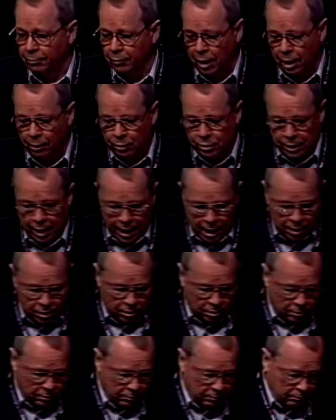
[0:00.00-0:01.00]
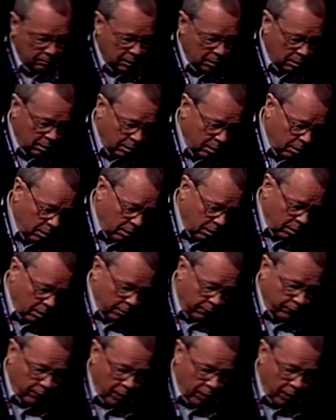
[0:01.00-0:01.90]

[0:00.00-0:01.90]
I was asked if